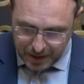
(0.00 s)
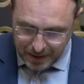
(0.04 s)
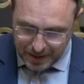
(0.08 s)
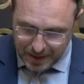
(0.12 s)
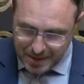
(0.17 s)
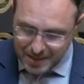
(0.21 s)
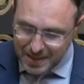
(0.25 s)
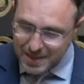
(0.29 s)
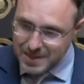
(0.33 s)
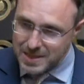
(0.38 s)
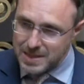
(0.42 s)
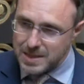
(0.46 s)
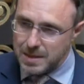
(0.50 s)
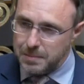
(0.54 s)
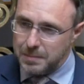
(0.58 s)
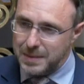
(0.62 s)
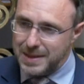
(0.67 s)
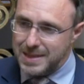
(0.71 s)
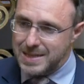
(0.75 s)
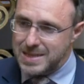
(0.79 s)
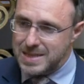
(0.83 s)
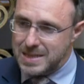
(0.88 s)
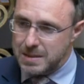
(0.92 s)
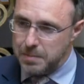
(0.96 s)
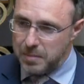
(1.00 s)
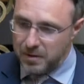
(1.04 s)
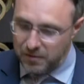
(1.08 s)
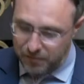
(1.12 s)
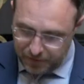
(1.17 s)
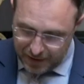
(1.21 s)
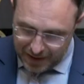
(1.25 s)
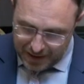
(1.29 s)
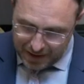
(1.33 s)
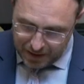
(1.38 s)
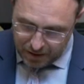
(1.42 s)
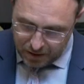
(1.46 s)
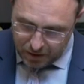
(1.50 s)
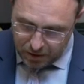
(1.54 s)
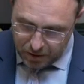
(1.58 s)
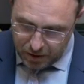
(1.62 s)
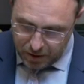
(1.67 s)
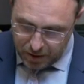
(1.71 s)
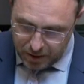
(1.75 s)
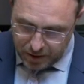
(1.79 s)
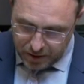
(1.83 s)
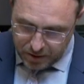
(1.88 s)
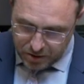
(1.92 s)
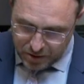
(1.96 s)
the system needs to be fair,
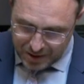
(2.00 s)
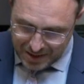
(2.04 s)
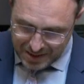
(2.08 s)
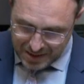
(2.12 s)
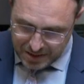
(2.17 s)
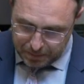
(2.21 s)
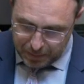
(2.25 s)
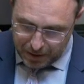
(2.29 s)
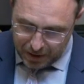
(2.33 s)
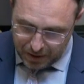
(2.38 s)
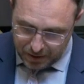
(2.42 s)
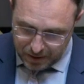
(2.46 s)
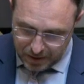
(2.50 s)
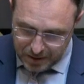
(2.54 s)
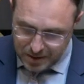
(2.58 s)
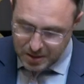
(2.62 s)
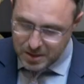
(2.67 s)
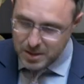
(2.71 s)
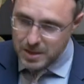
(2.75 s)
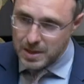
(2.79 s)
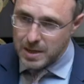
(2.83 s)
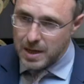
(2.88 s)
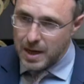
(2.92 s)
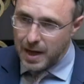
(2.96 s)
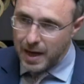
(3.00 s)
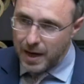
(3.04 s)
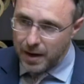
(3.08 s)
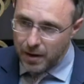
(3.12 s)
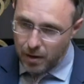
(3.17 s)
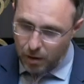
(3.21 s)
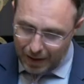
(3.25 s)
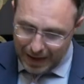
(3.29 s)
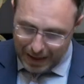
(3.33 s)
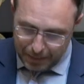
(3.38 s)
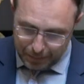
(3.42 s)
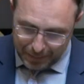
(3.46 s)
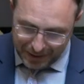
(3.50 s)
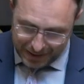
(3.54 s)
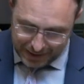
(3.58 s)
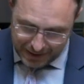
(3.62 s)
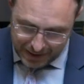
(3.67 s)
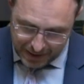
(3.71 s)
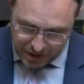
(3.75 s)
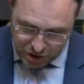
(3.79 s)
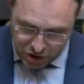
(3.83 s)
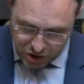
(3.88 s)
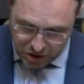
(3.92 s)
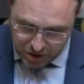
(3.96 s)
transparent, and all
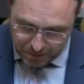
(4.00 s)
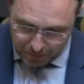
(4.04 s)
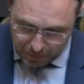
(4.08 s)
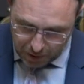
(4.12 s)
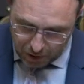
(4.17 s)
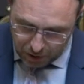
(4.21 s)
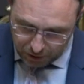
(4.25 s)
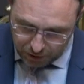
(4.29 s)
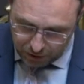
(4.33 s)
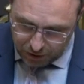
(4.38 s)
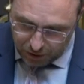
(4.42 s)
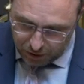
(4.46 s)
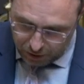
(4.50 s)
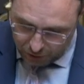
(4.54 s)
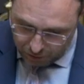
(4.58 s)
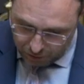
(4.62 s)
applications brought to the